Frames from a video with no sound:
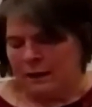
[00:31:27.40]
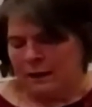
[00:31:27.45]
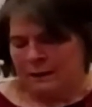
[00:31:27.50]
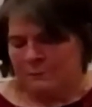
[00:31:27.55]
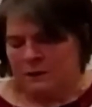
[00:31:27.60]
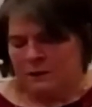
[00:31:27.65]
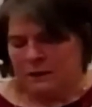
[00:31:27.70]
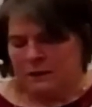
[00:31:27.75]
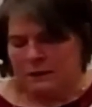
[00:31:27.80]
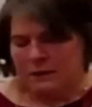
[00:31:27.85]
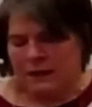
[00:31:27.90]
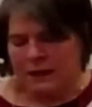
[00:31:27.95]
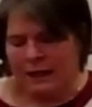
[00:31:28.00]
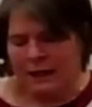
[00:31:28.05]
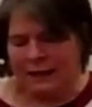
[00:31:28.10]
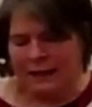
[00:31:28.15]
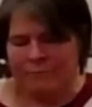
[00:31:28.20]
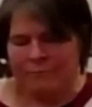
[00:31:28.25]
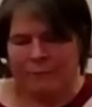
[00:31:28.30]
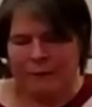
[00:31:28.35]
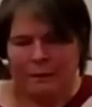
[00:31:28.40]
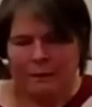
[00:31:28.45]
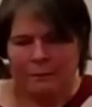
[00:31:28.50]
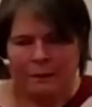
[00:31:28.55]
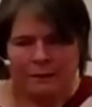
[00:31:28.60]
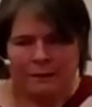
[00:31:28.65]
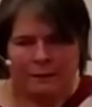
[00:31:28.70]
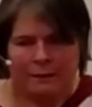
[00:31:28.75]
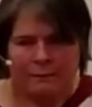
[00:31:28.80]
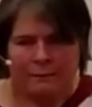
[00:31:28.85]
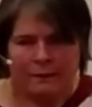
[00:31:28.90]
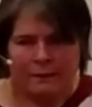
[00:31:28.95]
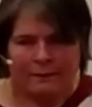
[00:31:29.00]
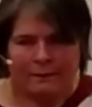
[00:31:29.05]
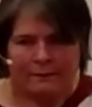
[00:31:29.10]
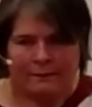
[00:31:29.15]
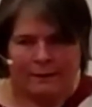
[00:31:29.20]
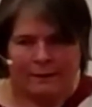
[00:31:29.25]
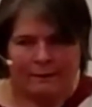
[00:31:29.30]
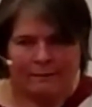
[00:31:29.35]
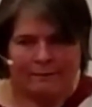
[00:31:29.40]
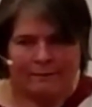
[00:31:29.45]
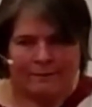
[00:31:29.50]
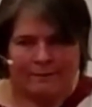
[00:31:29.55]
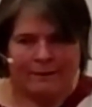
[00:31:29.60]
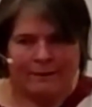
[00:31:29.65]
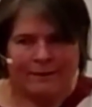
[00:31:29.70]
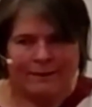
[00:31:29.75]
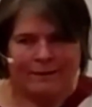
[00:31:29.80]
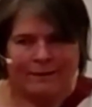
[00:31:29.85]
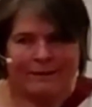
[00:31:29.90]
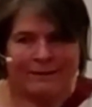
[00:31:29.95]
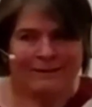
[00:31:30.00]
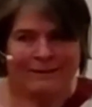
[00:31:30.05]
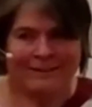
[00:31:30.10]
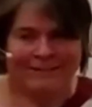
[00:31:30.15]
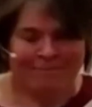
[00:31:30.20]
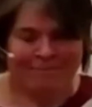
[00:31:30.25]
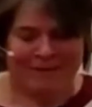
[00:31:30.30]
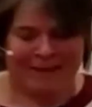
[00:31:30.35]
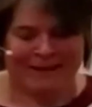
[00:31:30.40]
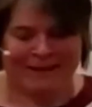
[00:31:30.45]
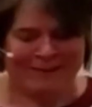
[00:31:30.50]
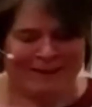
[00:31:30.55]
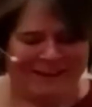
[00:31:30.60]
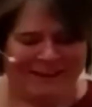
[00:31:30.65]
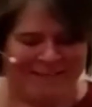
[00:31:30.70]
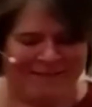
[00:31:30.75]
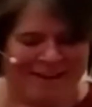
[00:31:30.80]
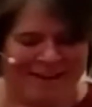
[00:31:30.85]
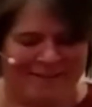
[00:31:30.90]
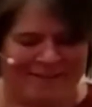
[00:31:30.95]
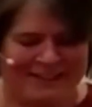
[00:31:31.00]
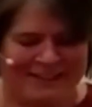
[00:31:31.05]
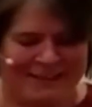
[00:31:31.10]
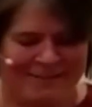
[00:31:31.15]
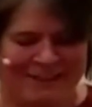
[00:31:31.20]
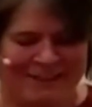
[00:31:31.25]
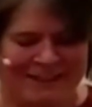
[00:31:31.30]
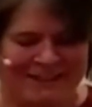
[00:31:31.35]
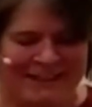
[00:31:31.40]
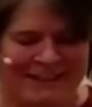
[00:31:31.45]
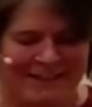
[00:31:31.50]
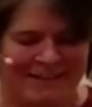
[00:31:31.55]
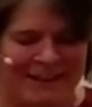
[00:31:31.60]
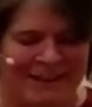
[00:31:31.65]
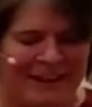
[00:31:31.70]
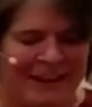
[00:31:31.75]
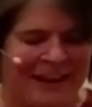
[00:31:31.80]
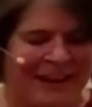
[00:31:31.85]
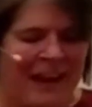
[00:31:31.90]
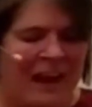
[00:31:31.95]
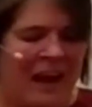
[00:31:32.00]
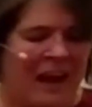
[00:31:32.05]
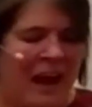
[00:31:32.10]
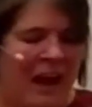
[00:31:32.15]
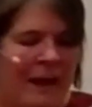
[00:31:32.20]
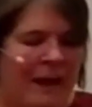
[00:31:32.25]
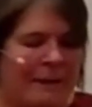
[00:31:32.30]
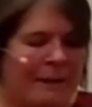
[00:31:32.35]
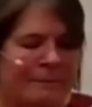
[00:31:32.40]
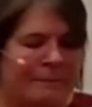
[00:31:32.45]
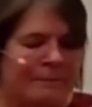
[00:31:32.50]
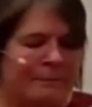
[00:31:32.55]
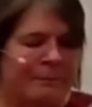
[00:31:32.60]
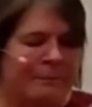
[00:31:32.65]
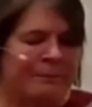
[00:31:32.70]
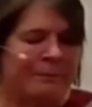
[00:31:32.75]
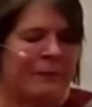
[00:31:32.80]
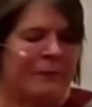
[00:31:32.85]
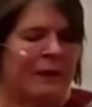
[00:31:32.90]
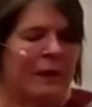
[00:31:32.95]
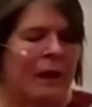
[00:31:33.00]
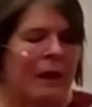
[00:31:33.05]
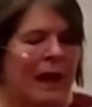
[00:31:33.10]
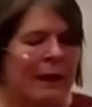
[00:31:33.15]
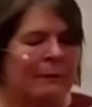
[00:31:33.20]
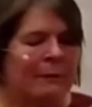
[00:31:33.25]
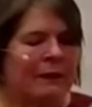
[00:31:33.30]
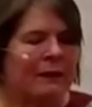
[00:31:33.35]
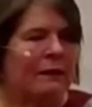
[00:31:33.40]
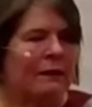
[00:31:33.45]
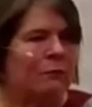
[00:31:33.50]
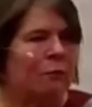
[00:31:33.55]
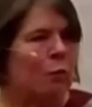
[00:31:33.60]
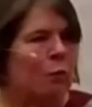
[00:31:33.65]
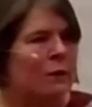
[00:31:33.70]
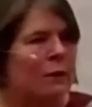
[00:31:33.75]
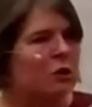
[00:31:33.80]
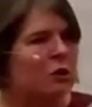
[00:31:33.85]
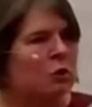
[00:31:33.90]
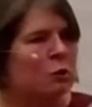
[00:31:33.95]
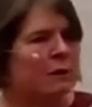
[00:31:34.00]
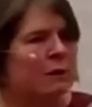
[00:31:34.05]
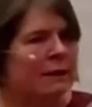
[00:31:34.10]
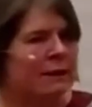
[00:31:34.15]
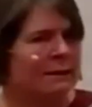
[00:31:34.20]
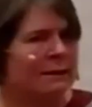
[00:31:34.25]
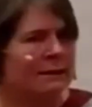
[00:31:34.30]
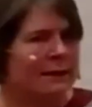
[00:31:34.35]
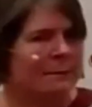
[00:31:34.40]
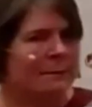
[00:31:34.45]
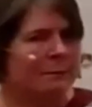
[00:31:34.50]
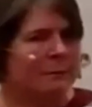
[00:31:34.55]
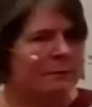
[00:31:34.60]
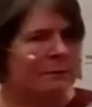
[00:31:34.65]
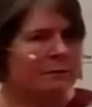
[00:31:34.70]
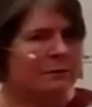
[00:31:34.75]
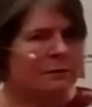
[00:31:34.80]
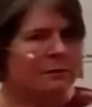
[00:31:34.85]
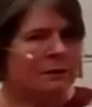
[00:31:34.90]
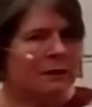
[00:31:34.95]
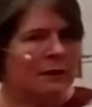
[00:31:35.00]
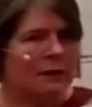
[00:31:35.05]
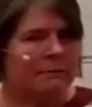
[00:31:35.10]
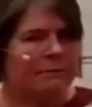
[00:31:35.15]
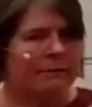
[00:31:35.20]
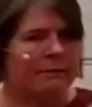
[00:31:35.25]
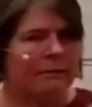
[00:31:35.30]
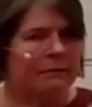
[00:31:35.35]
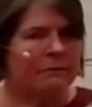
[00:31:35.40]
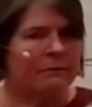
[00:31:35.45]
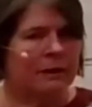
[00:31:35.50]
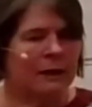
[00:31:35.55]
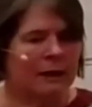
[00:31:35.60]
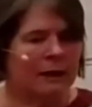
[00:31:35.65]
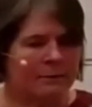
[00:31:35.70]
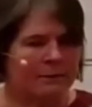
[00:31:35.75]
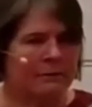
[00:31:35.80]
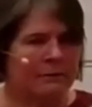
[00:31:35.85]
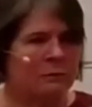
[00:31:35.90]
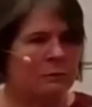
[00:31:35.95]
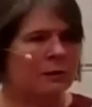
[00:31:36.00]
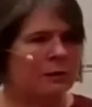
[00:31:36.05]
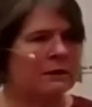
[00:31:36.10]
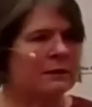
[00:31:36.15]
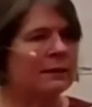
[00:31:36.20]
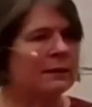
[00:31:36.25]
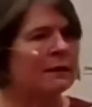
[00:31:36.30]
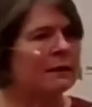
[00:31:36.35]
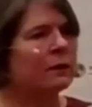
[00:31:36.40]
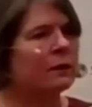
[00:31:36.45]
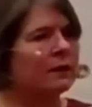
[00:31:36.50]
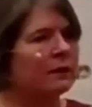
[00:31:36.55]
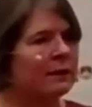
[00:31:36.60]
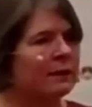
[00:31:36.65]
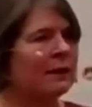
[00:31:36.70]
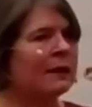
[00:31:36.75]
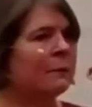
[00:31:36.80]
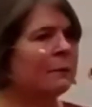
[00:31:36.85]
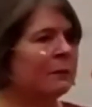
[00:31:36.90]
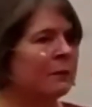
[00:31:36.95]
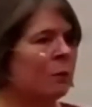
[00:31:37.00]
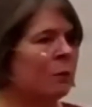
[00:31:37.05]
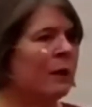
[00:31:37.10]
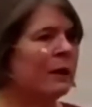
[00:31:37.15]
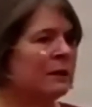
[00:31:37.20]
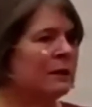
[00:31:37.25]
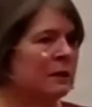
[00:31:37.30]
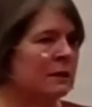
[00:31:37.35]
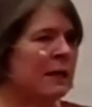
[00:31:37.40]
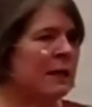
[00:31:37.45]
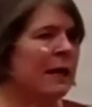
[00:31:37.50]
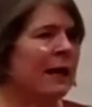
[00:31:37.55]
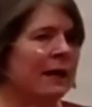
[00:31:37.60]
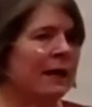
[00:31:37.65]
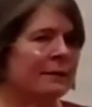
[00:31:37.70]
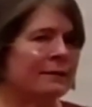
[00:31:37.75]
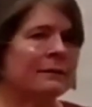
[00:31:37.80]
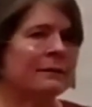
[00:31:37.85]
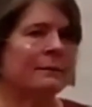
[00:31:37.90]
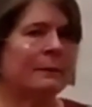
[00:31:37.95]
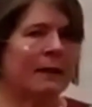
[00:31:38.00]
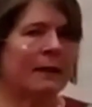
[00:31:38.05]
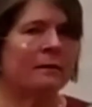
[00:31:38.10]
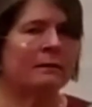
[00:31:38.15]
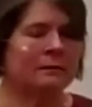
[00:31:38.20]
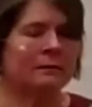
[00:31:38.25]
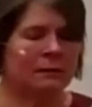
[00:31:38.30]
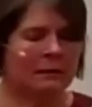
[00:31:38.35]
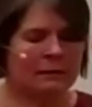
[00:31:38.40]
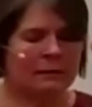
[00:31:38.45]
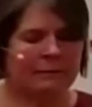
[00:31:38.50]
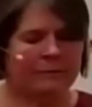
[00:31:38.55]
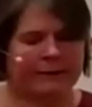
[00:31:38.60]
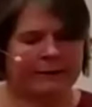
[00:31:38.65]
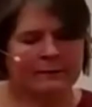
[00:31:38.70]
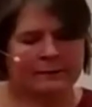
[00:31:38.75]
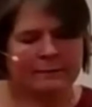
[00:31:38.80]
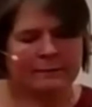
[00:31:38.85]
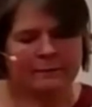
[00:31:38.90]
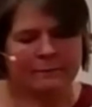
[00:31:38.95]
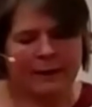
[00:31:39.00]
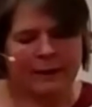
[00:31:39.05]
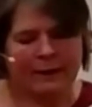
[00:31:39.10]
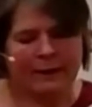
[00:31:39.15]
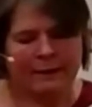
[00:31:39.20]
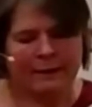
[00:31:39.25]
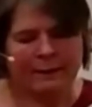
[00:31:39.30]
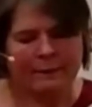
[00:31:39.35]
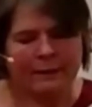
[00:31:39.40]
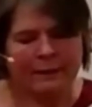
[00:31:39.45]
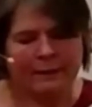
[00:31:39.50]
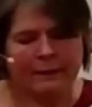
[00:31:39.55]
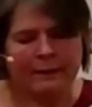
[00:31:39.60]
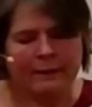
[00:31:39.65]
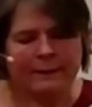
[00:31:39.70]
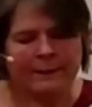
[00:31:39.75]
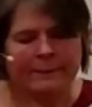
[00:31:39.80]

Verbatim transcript: I'm judging I have maybe 10 minutes left, maybe five or 10 minutes left. Um, I'm going to give one short example so you can get a feel for how this works, and then I want to take up the questions I asked about the effects of the pandemic.